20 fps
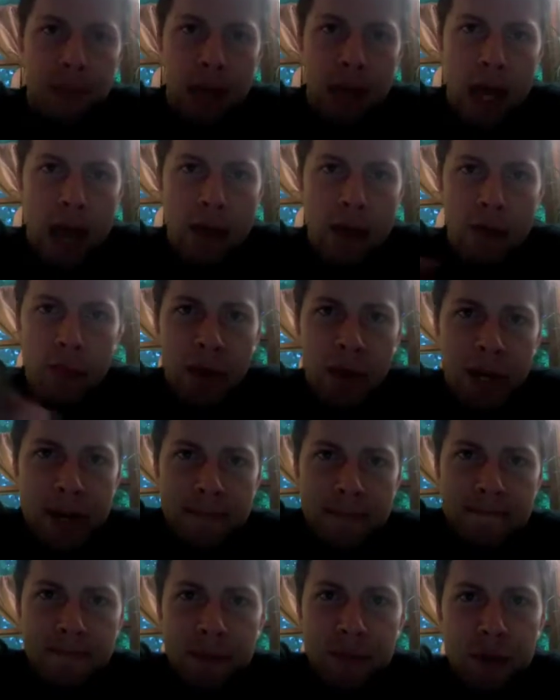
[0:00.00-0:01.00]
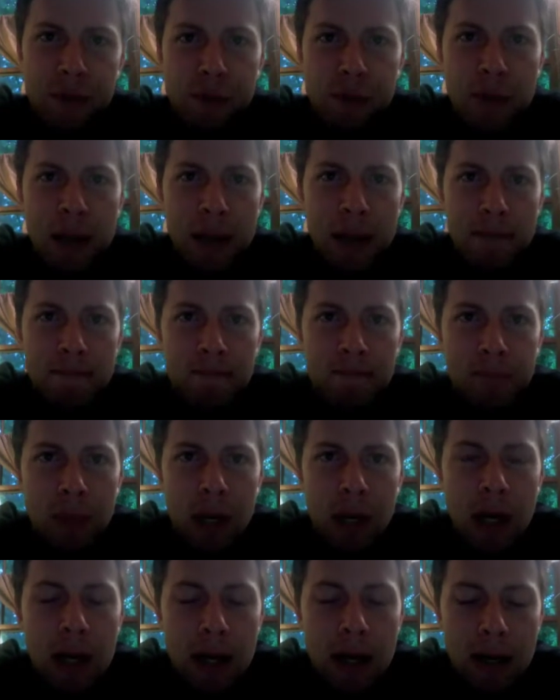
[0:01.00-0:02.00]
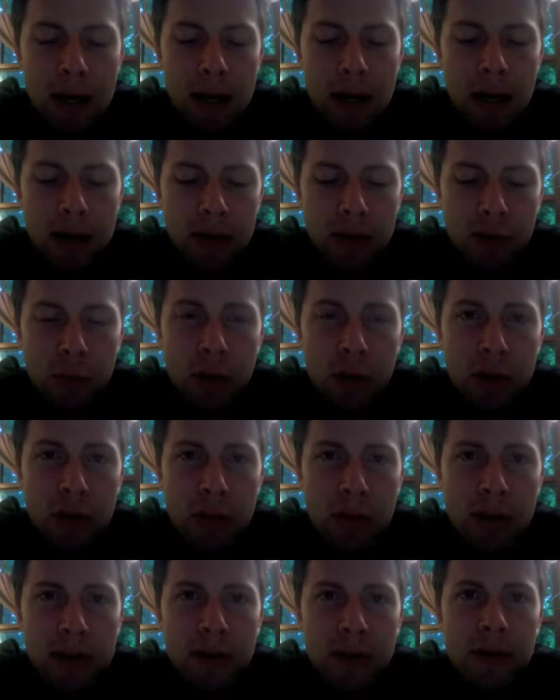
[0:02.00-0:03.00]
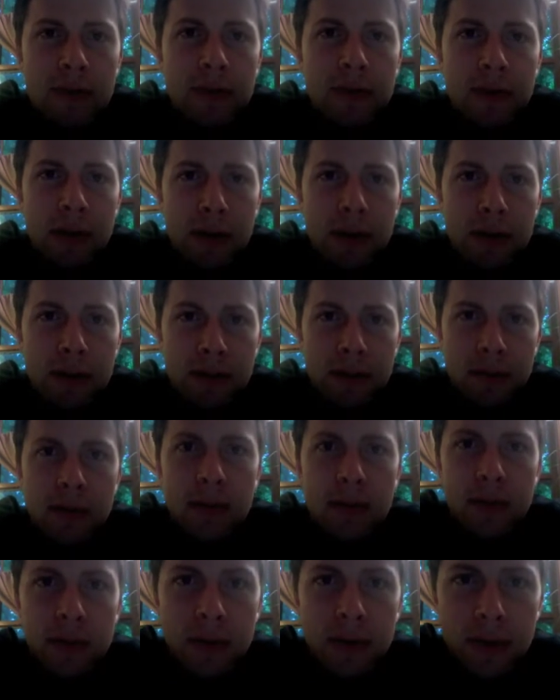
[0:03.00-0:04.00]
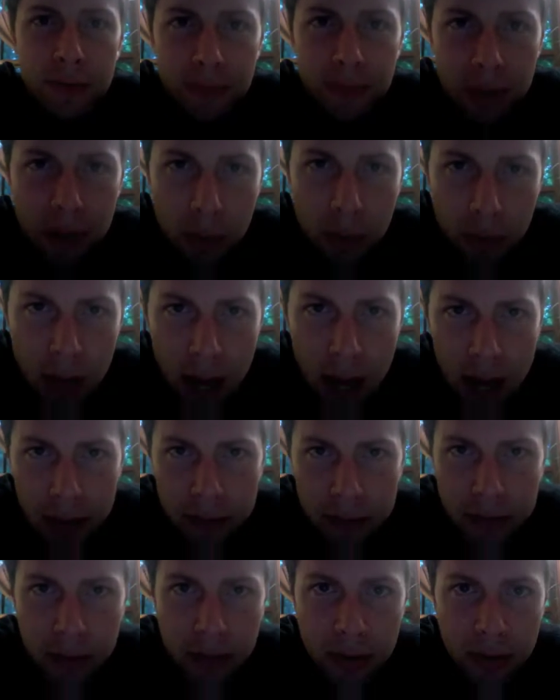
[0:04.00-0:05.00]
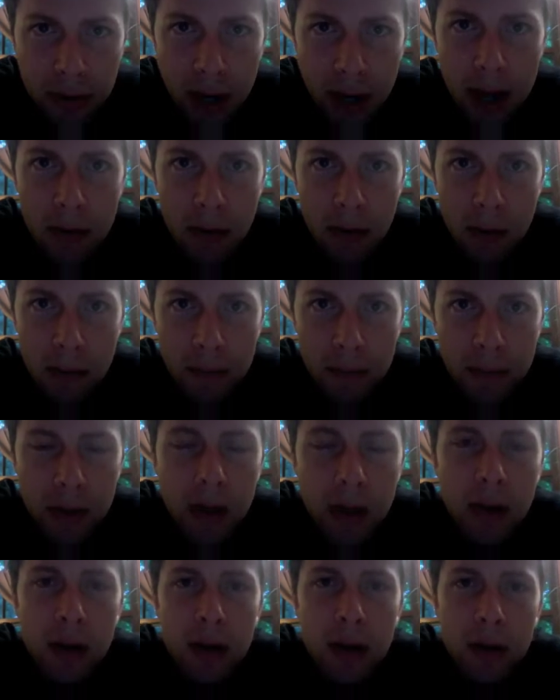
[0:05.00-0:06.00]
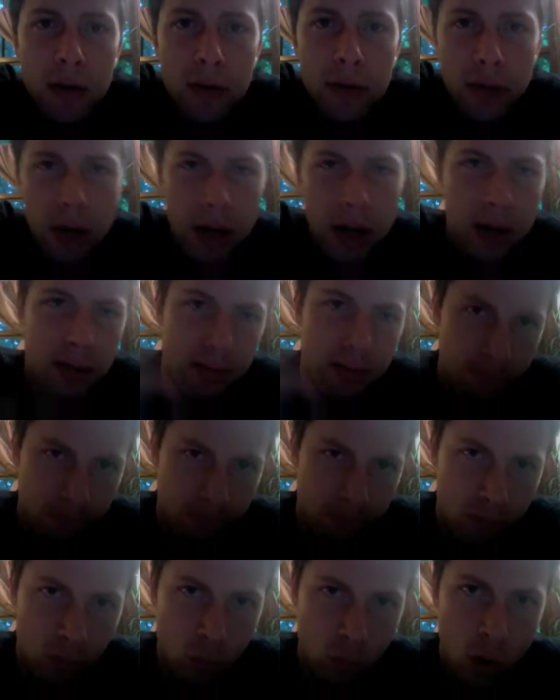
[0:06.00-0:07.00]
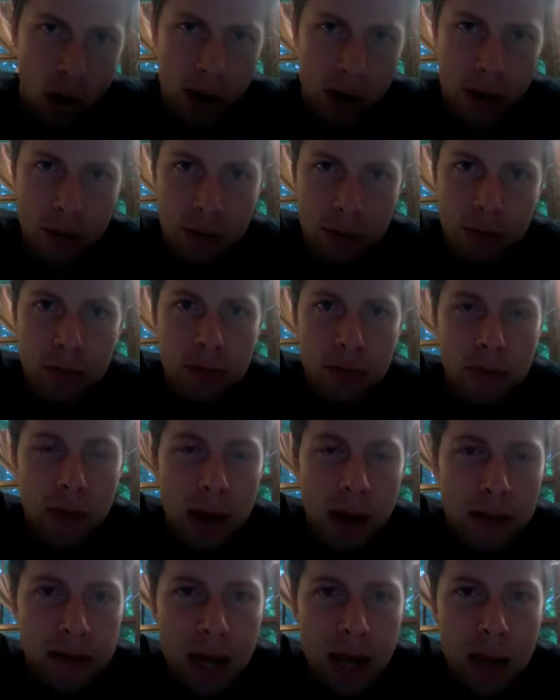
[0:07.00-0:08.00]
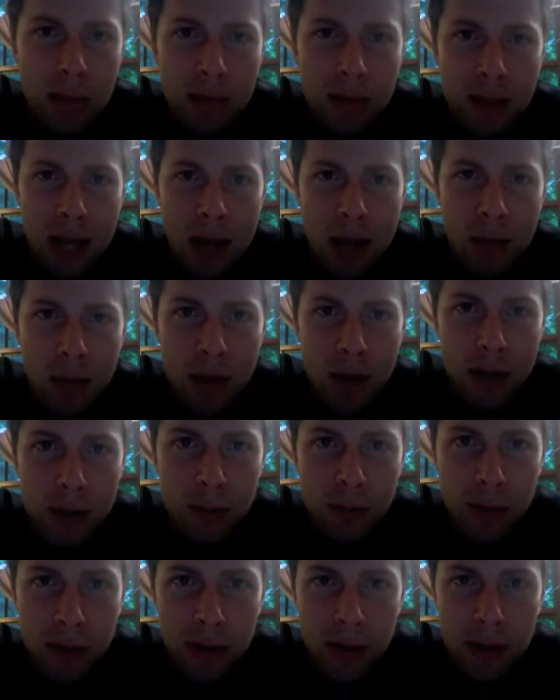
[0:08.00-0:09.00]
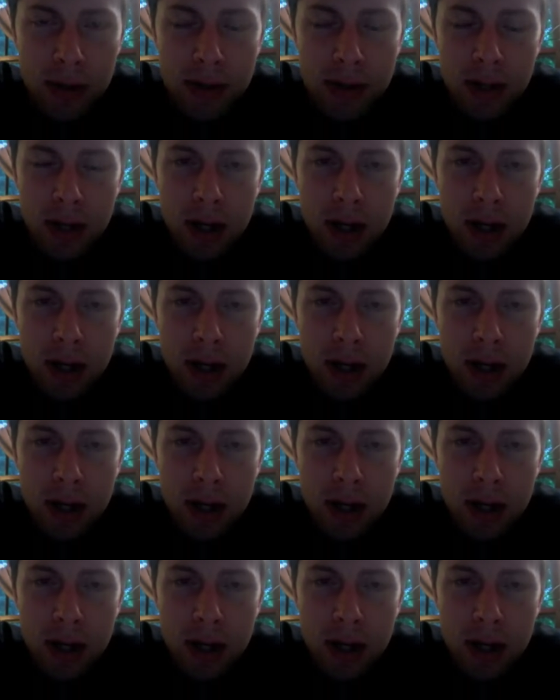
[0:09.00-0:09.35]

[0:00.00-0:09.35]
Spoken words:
Hey everybody, it's me. I just wanted to make this video cast at home so that I could walk you through the Roundtable and Gateway experience.